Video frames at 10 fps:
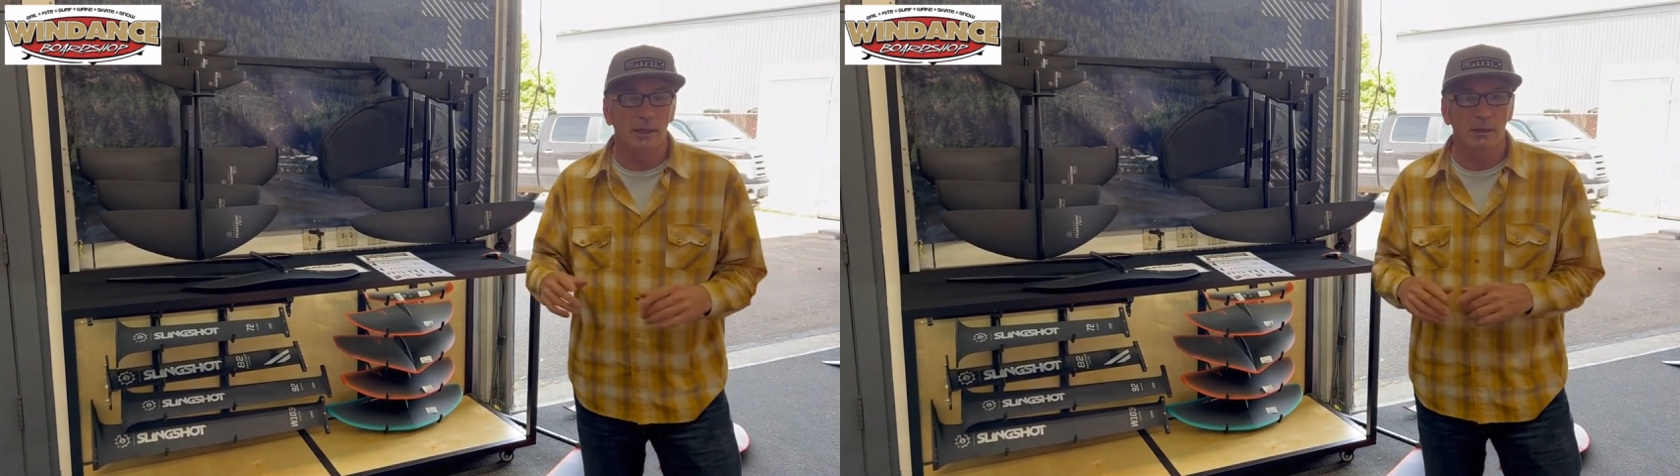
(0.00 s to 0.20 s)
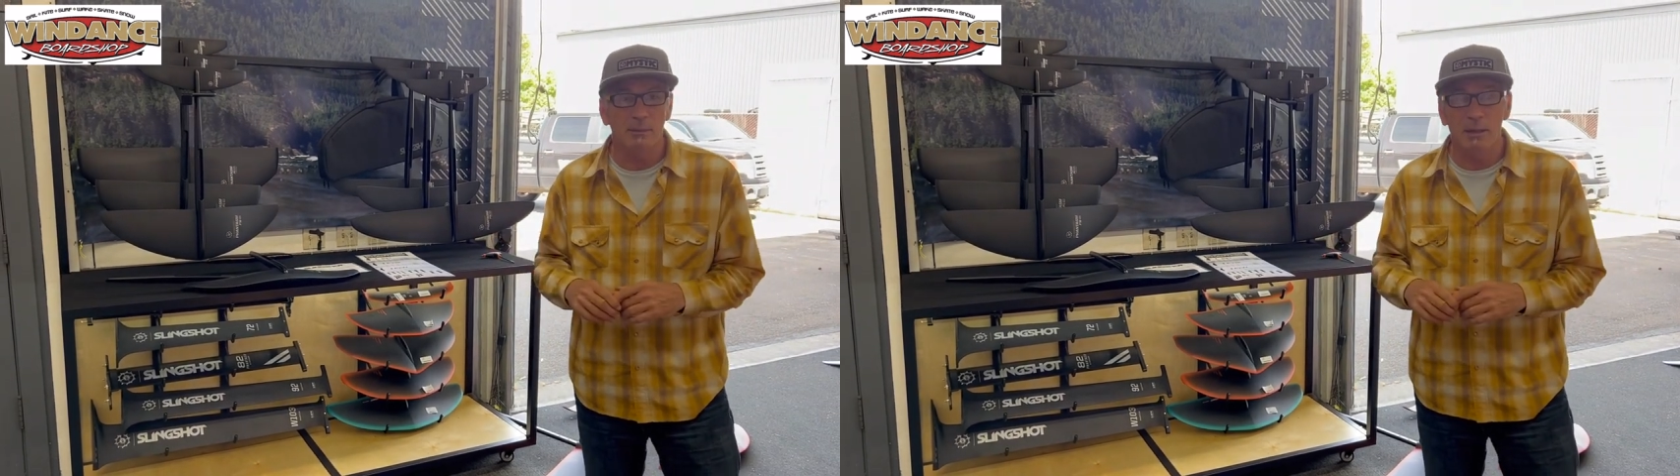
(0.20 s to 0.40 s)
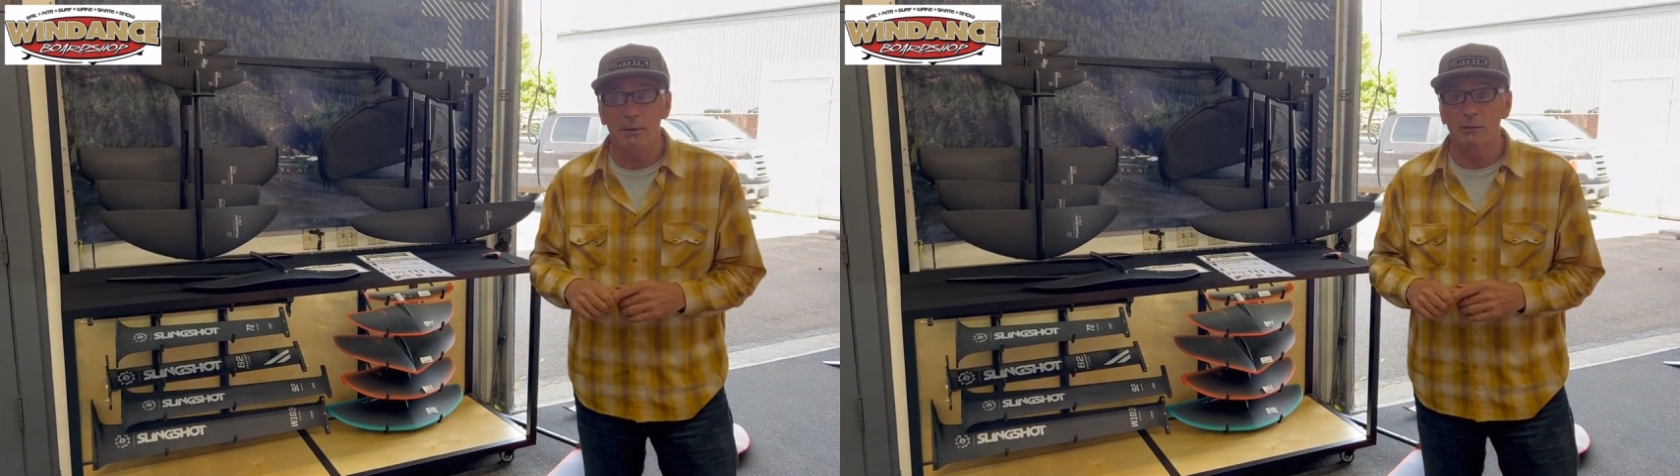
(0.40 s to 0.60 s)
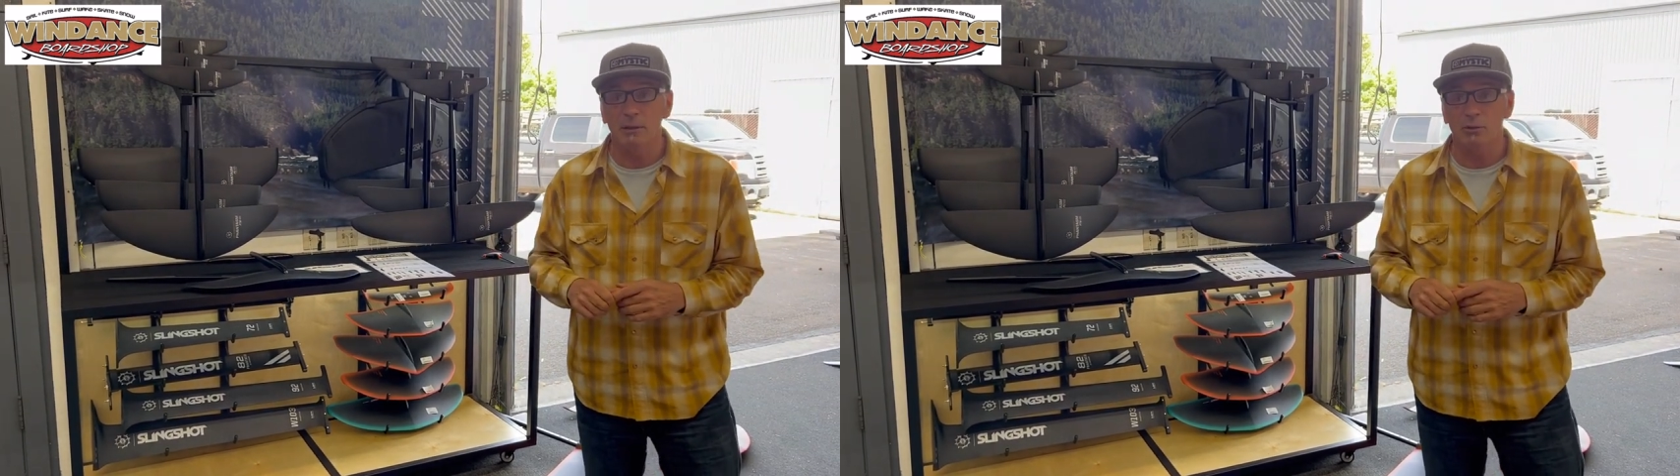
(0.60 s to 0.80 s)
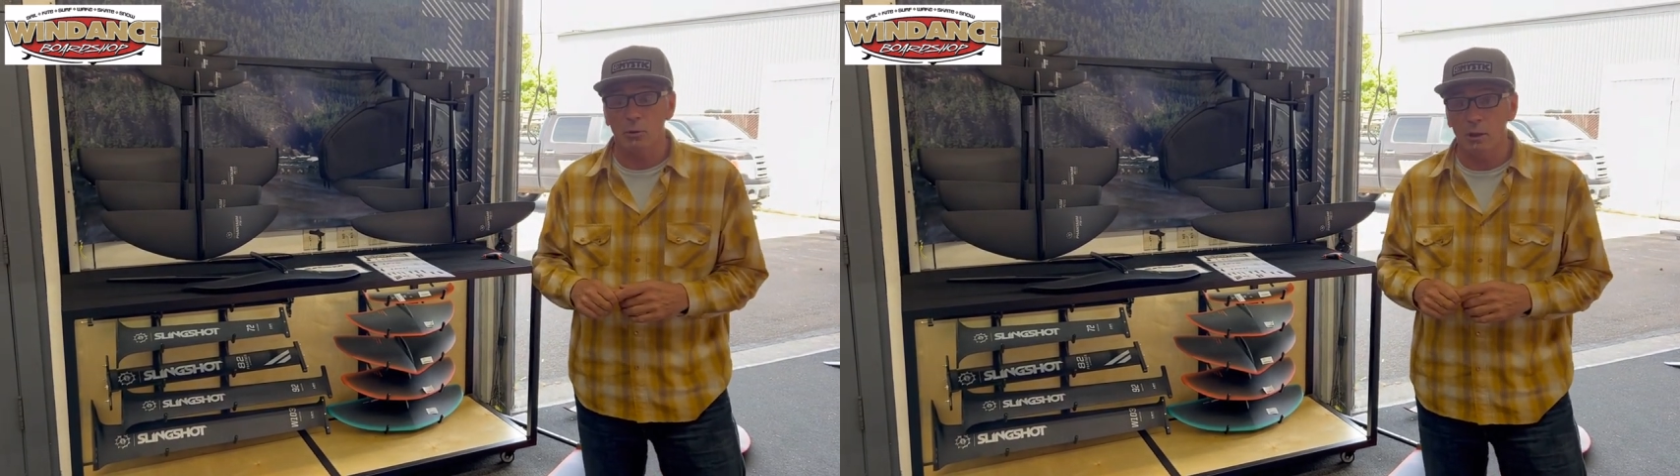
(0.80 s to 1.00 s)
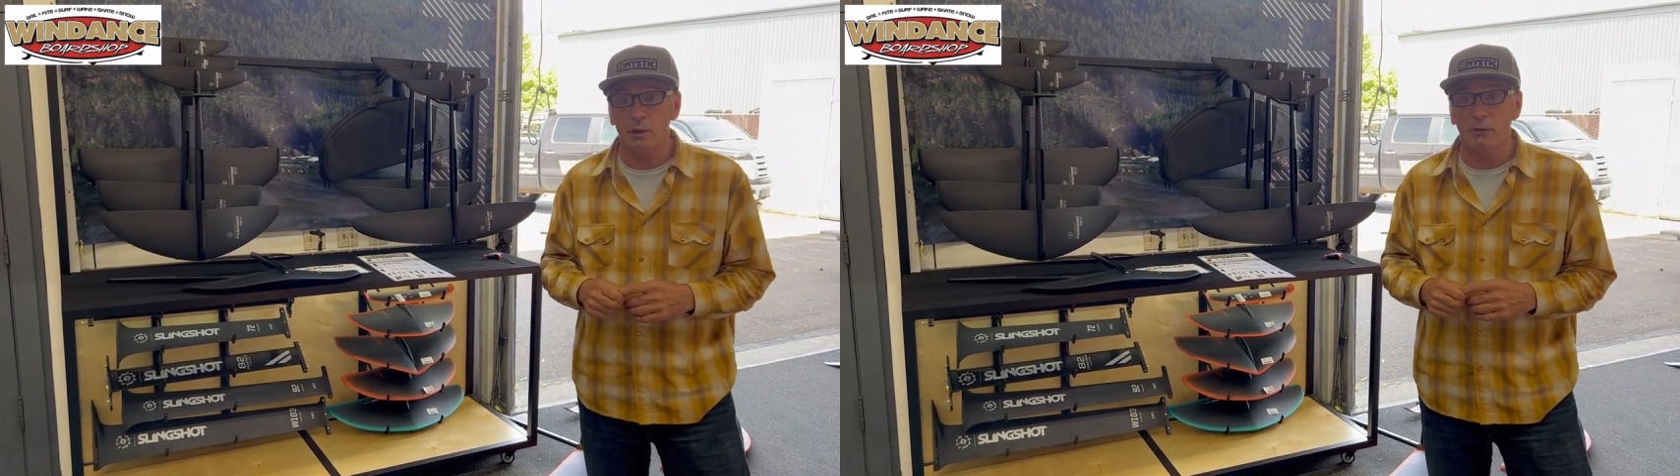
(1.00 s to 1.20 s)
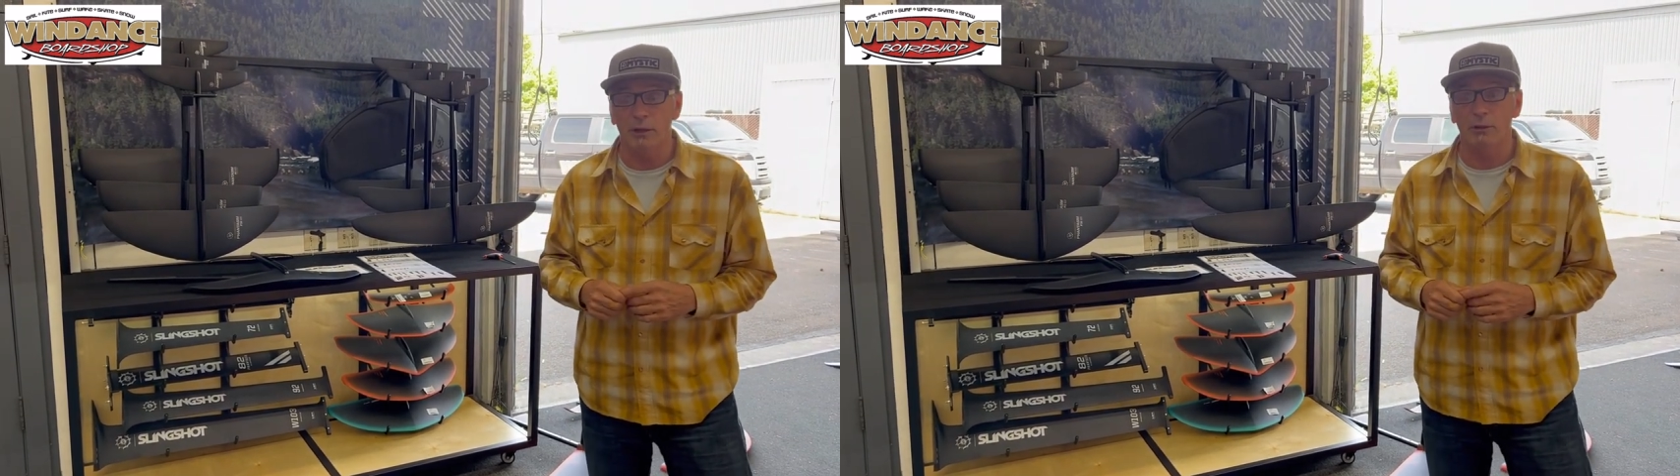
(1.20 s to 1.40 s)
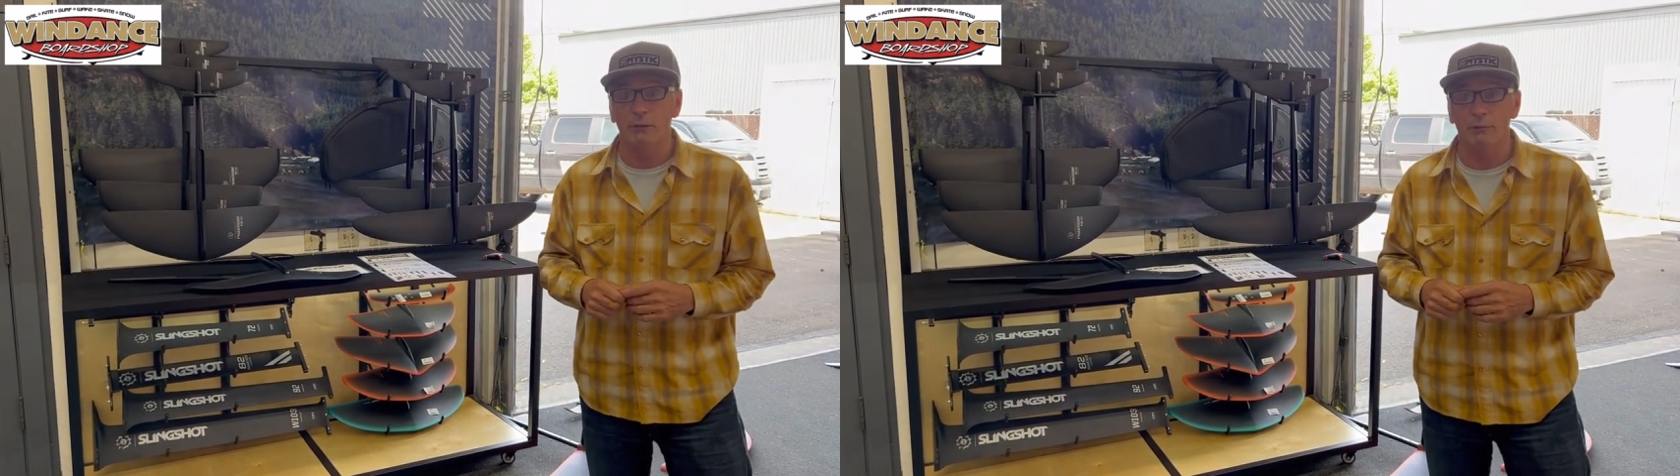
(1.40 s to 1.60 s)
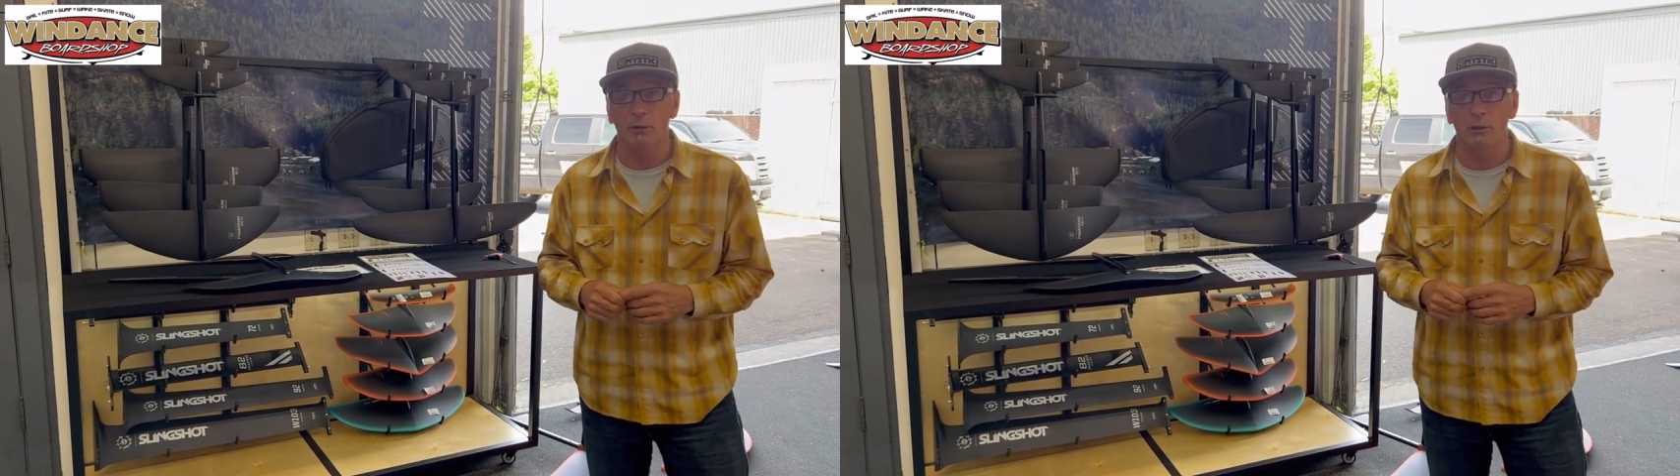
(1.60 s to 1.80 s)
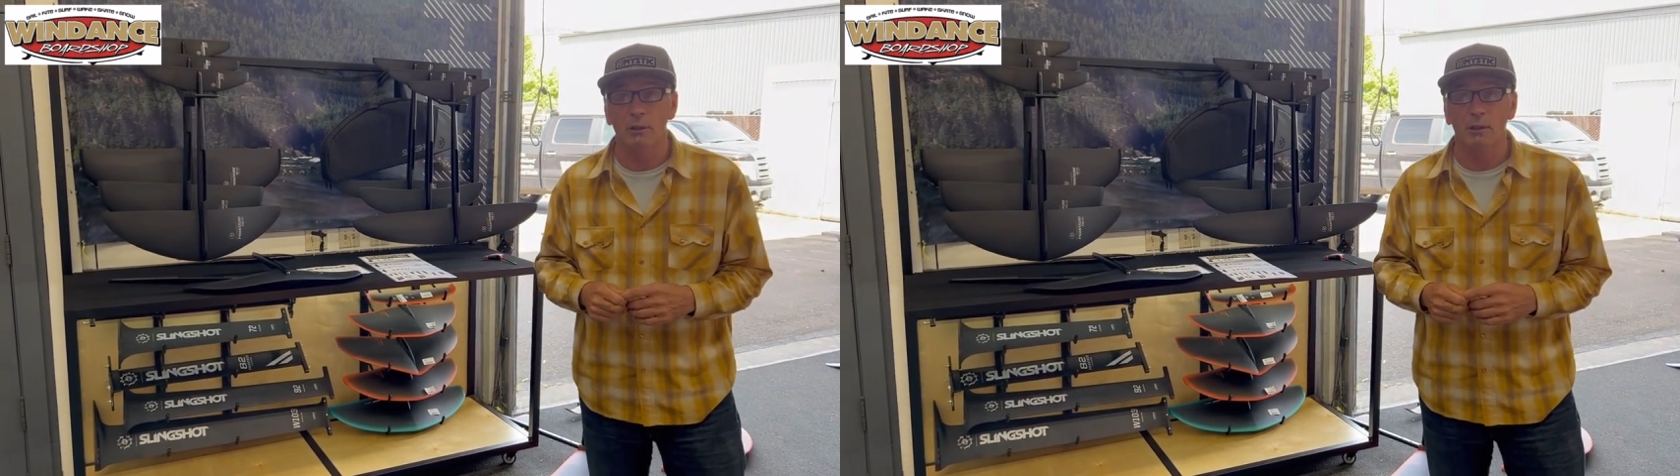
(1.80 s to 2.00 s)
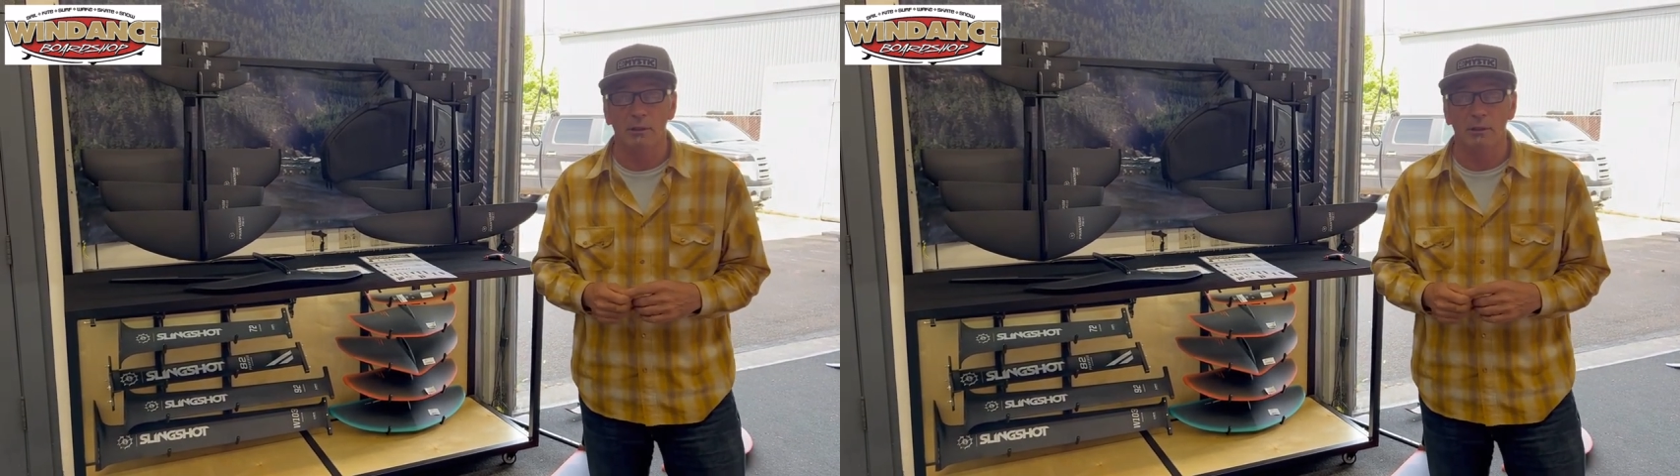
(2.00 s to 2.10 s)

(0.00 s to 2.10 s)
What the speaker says: and maybe even a 1,200 for